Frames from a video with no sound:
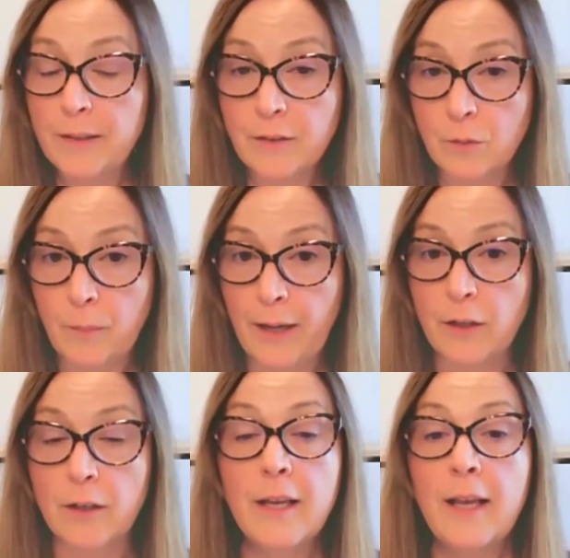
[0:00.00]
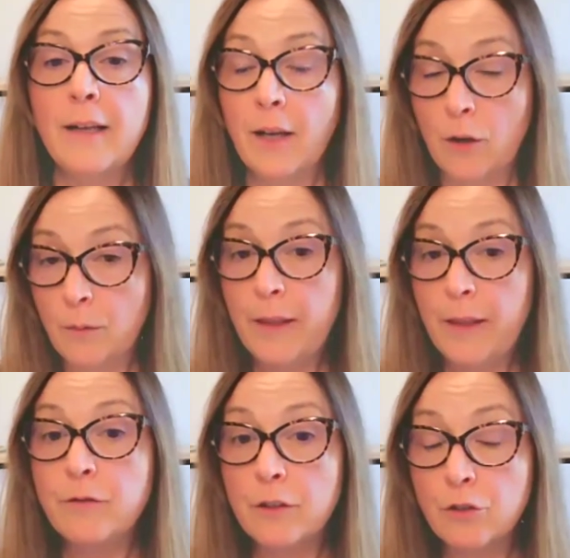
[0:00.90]
It doesn't matter. Now,
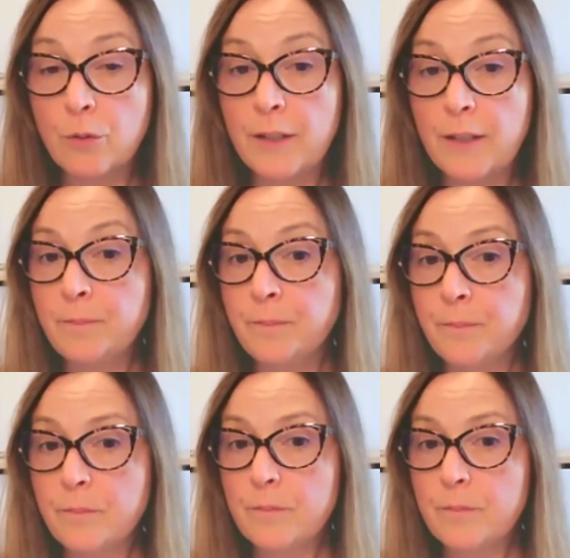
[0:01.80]
if you're doing